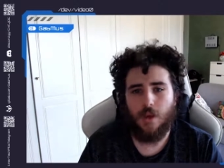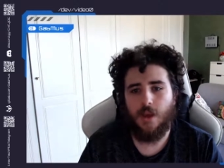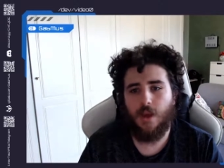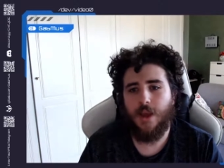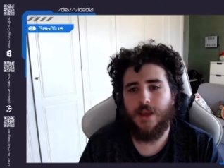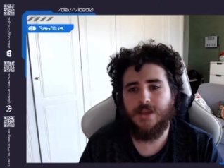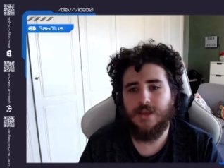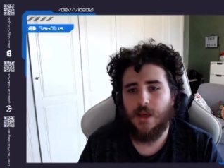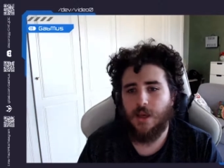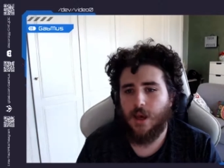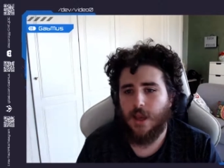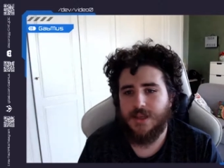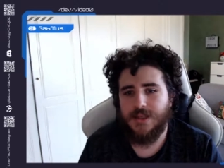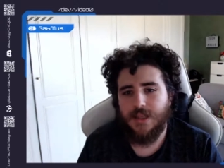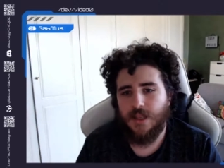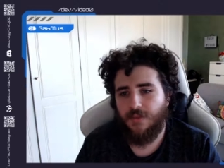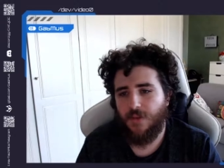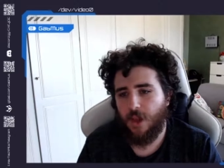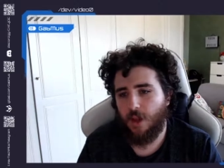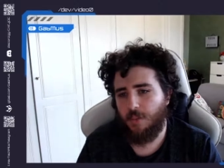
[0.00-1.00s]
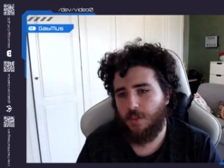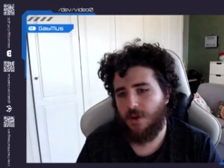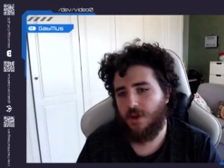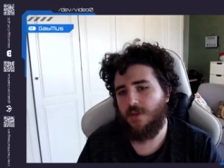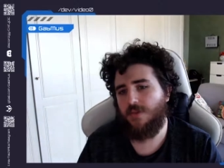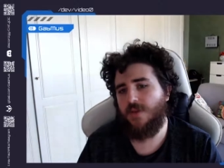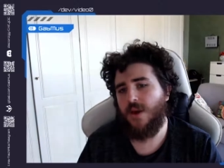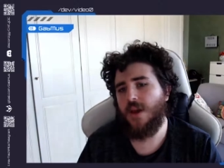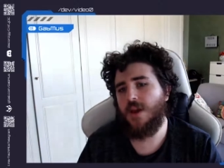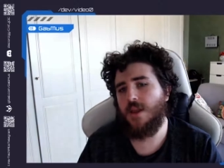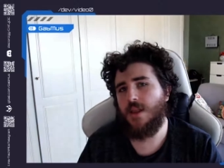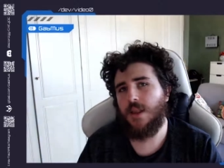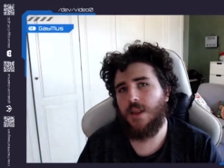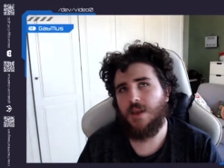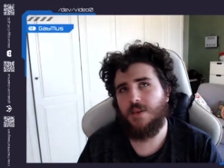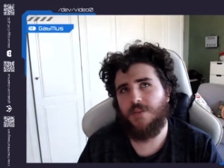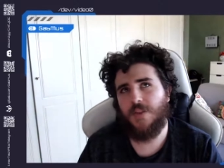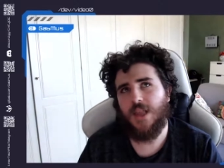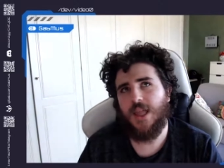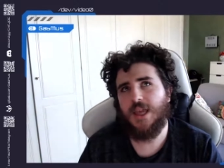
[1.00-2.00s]
as a developer, if I
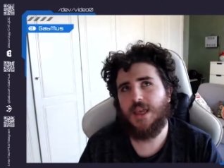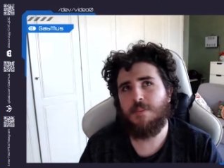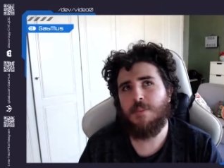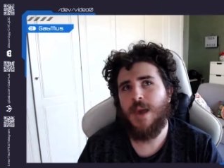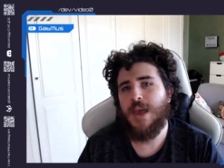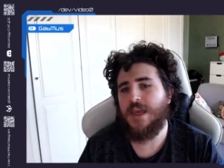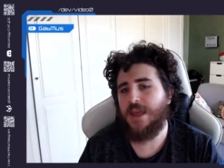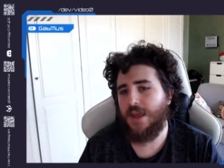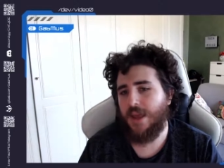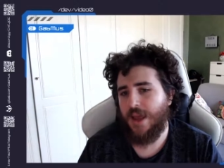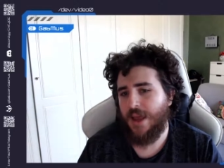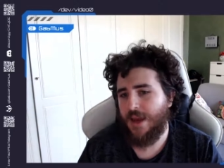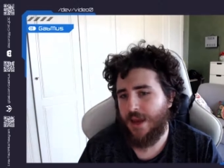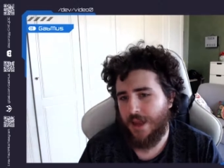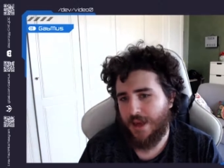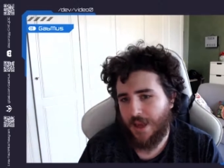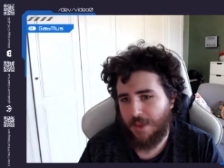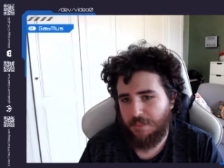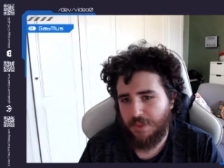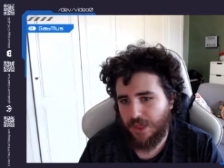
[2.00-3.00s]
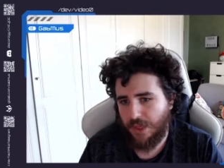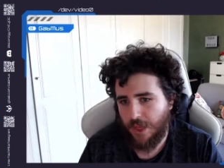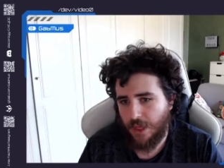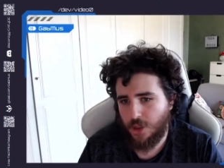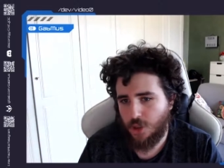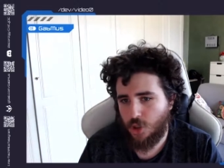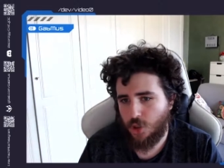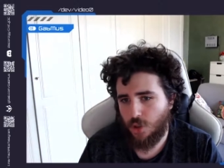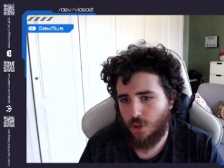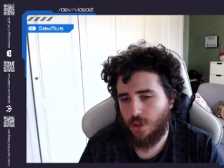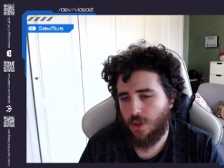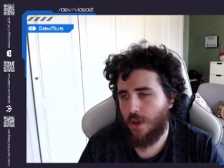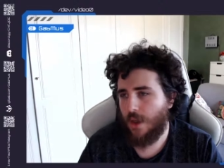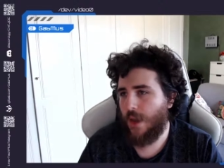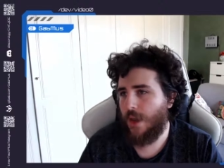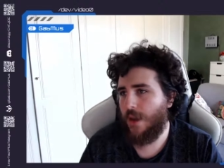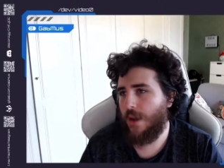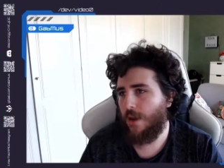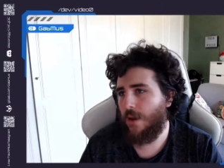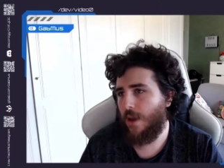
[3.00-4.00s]
like make an application
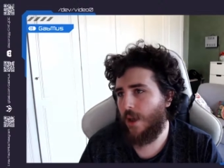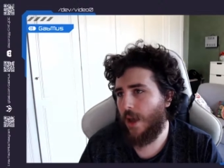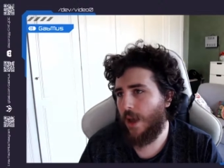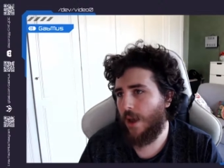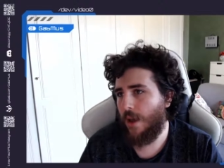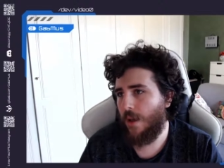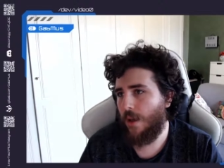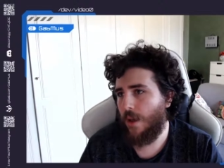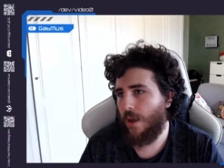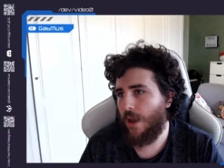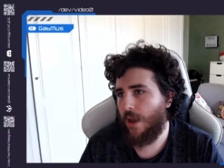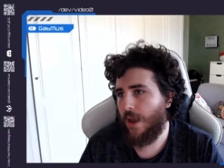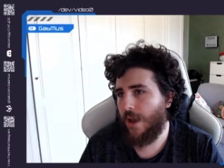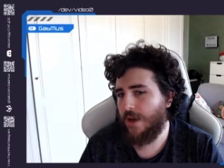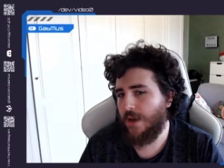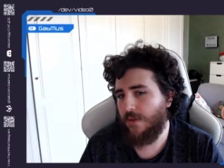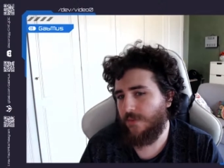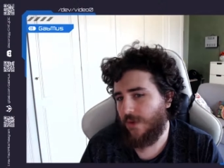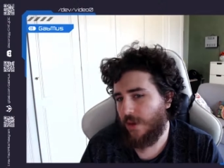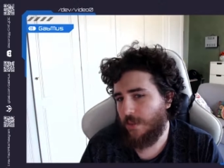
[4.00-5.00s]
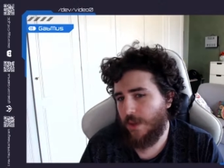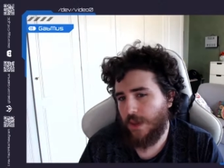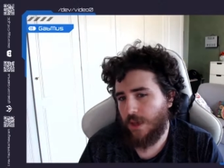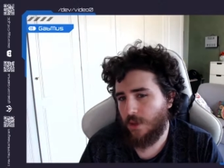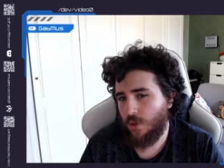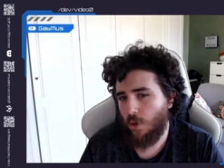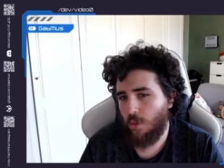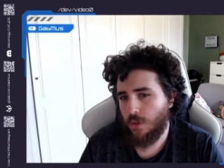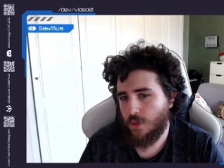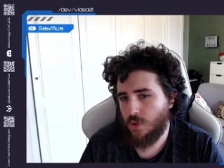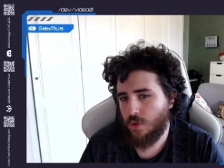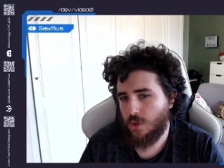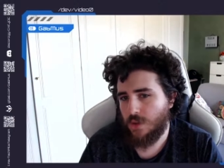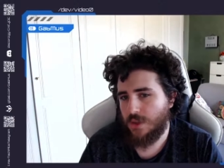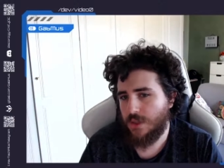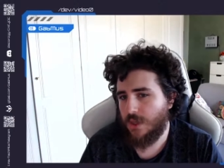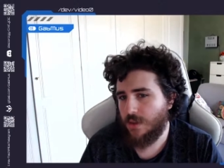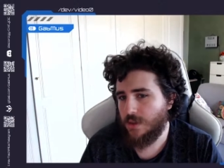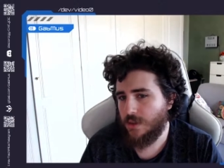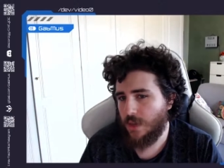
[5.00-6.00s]
and if I make it open source,
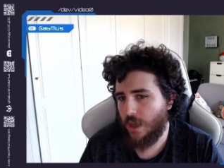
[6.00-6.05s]
there's